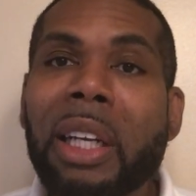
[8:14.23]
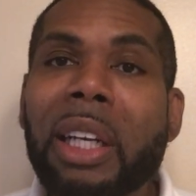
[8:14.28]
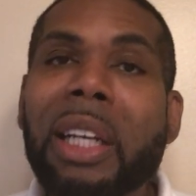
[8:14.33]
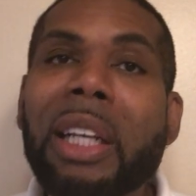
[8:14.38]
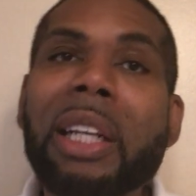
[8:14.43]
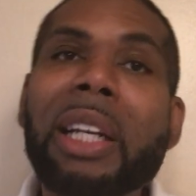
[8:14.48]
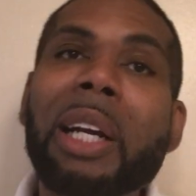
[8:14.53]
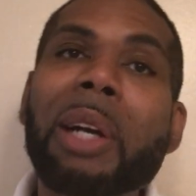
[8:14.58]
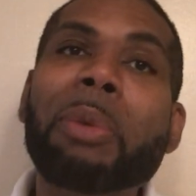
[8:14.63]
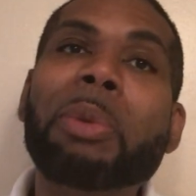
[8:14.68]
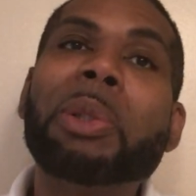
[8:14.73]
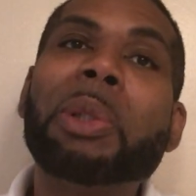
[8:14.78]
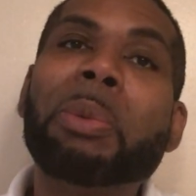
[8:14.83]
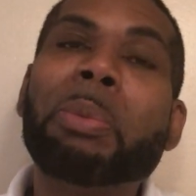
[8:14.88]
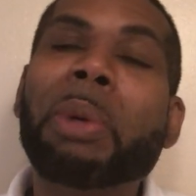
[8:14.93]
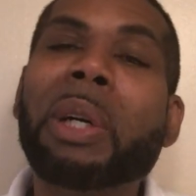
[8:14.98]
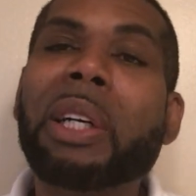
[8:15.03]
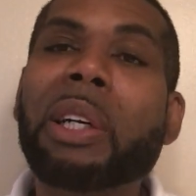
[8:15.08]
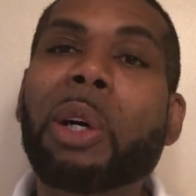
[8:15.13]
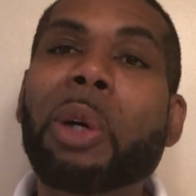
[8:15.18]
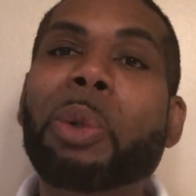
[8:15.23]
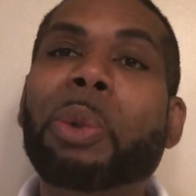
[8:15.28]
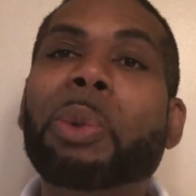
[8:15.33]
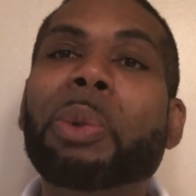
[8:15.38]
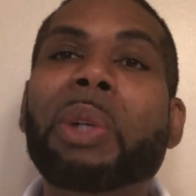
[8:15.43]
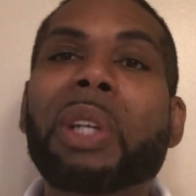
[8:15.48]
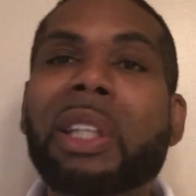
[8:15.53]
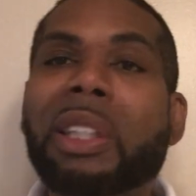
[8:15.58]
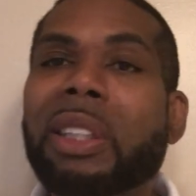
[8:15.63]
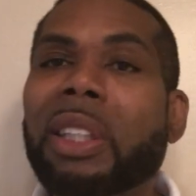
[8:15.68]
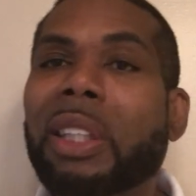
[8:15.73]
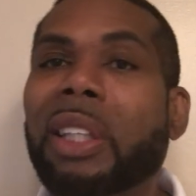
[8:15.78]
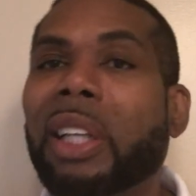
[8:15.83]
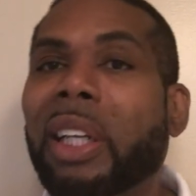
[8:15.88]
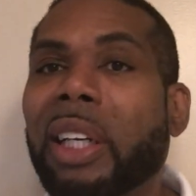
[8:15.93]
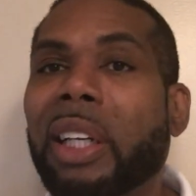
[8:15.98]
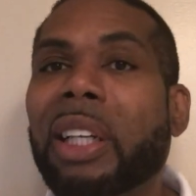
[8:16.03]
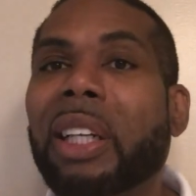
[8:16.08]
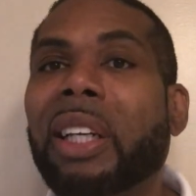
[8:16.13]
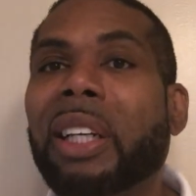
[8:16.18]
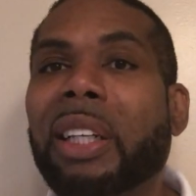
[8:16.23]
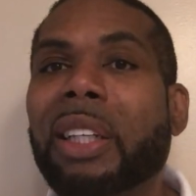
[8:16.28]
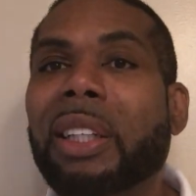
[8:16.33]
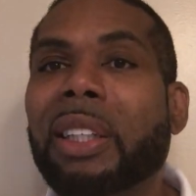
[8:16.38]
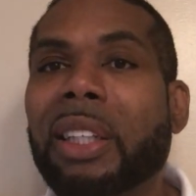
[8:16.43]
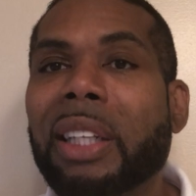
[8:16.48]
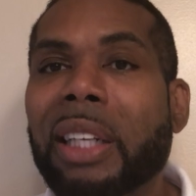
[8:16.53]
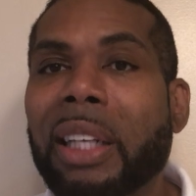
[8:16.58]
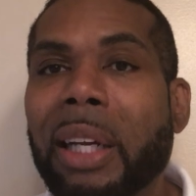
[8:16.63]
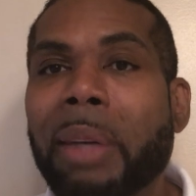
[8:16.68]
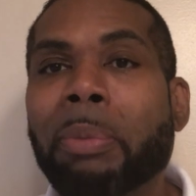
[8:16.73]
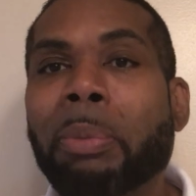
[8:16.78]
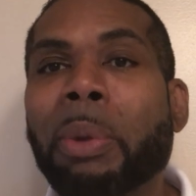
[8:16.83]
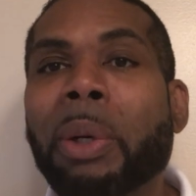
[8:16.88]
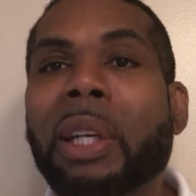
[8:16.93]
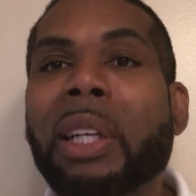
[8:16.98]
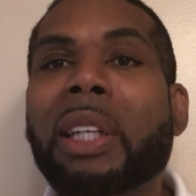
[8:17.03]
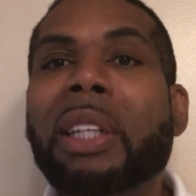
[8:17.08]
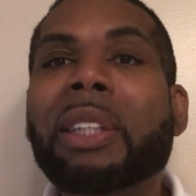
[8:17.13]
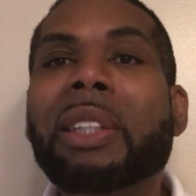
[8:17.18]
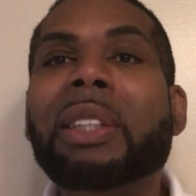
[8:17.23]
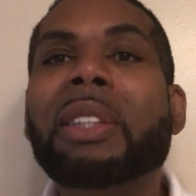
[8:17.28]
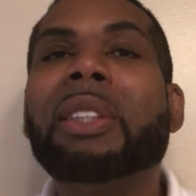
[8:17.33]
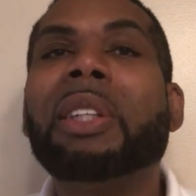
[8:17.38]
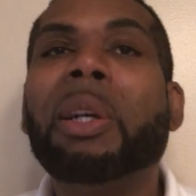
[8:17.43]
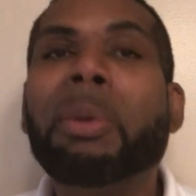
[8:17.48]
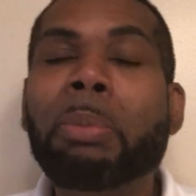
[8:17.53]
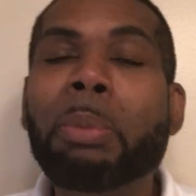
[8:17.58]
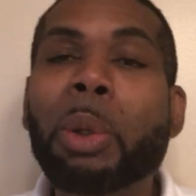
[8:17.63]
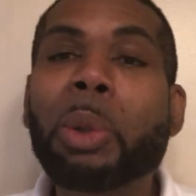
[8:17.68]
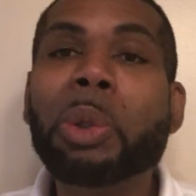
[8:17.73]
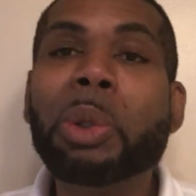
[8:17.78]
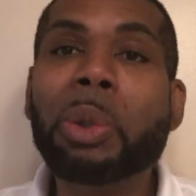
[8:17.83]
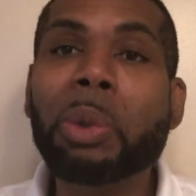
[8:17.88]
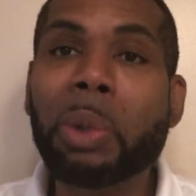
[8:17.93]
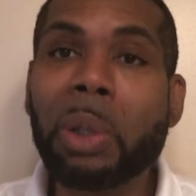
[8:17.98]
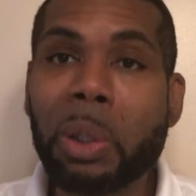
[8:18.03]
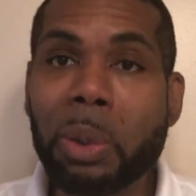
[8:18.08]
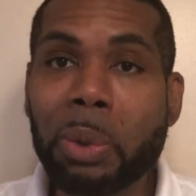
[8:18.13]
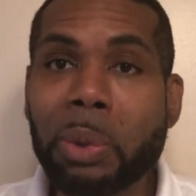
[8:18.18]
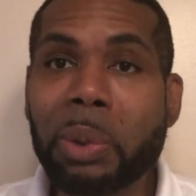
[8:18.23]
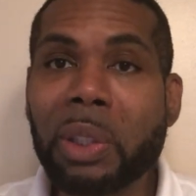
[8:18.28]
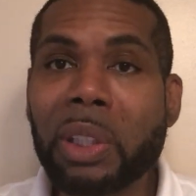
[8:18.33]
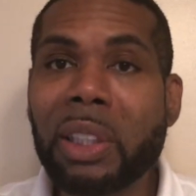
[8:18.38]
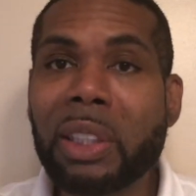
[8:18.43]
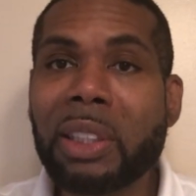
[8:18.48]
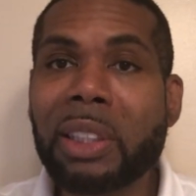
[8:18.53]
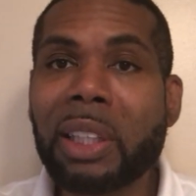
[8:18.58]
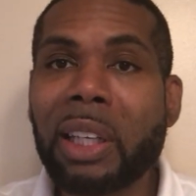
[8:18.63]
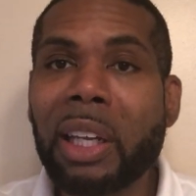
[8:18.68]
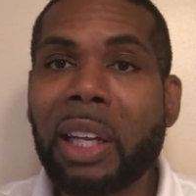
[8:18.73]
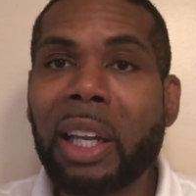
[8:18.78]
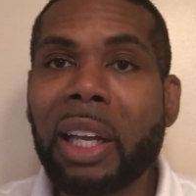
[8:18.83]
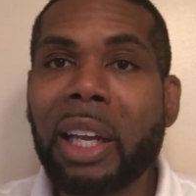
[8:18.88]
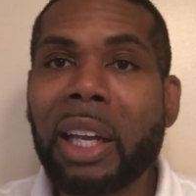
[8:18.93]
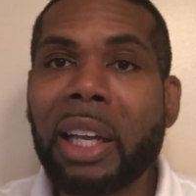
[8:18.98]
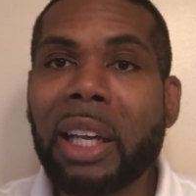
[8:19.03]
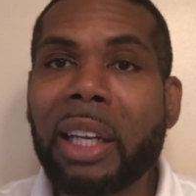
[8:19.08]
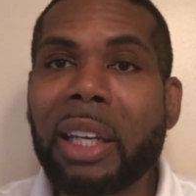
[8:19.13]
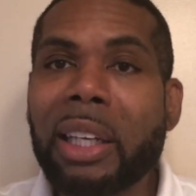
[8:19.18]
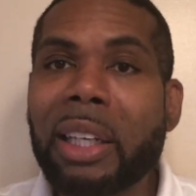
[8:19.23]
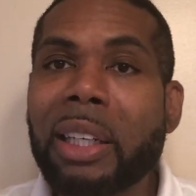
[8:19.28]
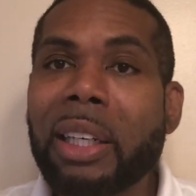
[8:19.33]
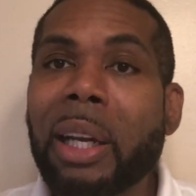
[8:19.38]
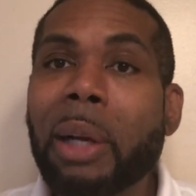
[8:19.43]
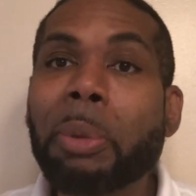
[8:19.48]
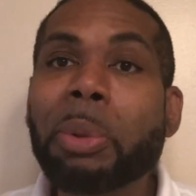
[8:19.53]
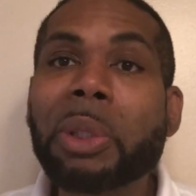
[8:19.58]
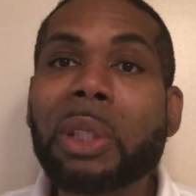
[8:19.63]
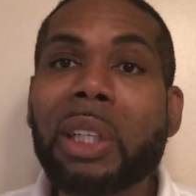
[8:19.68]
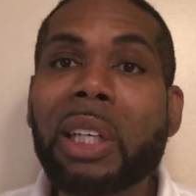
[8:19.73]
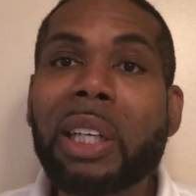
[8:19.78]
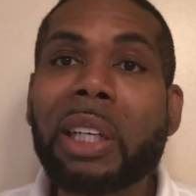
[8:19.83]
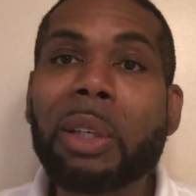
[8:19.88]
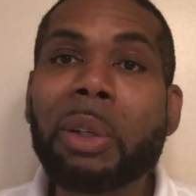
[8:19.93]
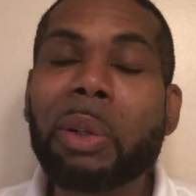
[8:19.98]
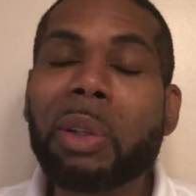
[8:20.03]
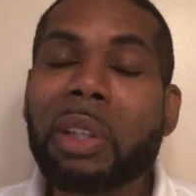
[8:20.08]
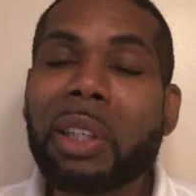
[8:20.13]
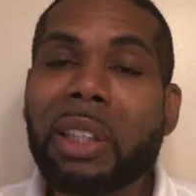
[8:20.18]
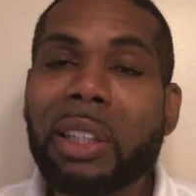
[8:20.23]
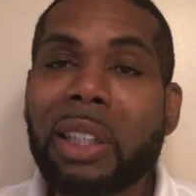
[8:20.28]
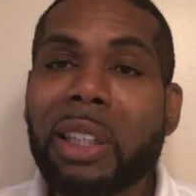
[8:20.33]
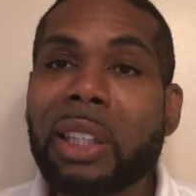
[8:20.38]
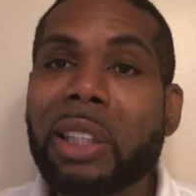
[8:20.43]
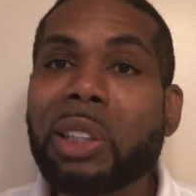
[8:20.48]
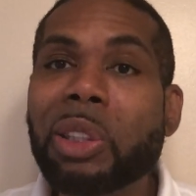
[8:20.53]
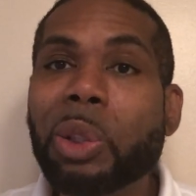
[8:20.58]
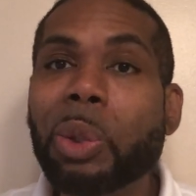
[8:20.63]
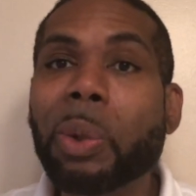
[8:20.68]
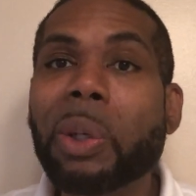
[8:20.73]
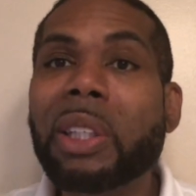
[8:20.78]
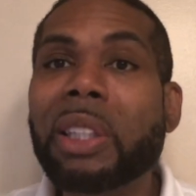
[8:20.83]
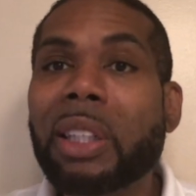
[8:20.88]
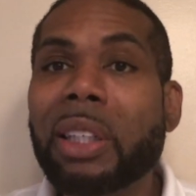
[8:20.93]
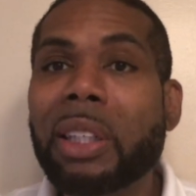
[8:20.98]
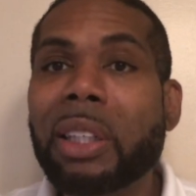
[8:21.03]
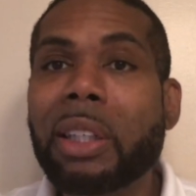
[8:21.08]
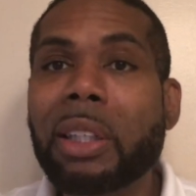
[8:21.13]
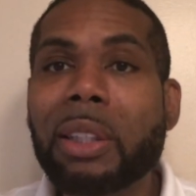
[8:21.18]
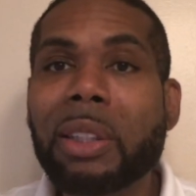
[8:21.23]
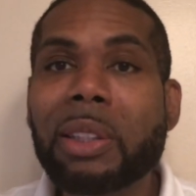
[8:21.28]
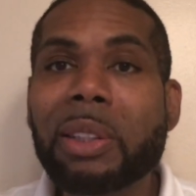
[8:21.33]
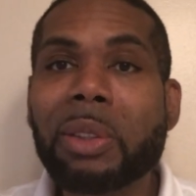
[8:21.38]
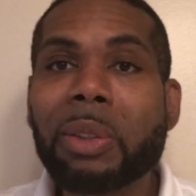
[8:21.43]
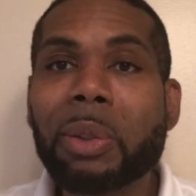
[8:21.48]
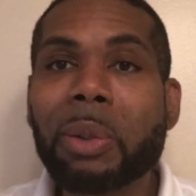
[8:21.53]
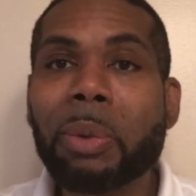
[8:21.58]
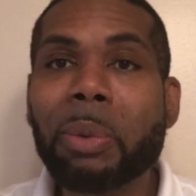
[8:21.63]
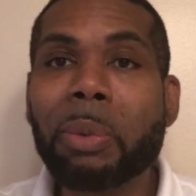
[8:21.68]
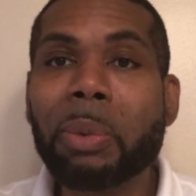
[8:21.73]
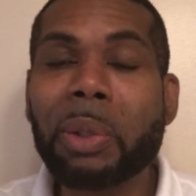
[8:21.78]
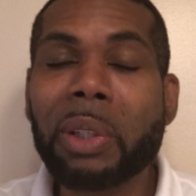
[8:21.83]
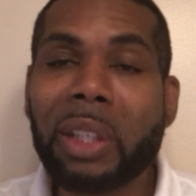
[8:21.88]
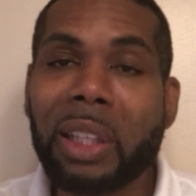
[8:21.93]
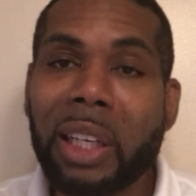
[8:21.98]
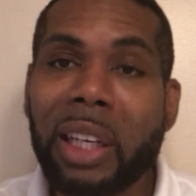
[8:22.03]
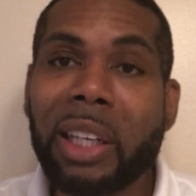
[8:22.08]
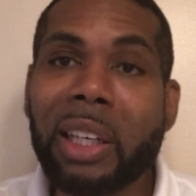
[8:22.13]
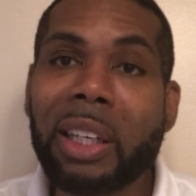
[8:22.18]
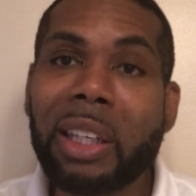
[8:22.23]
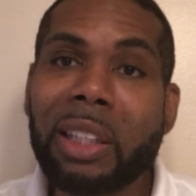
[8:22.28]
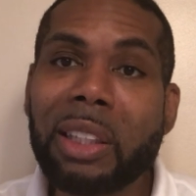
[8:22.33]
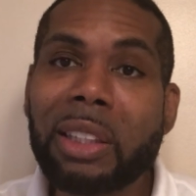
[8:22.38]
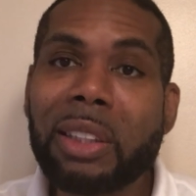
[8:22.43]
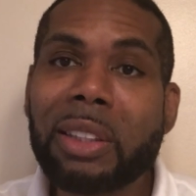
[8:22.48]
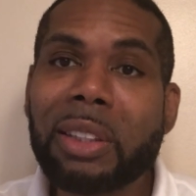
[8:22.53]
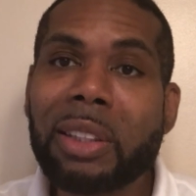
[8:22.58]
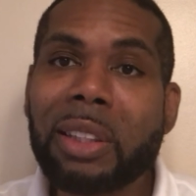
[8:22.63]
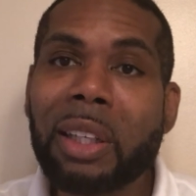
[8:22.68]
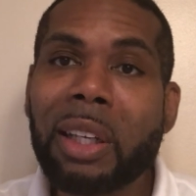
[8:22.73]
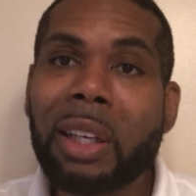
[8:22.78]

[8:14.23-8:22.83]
It helps to bring wholeness and healing, and that brings emotional wholeness. It helps to heal the disjointedness within us,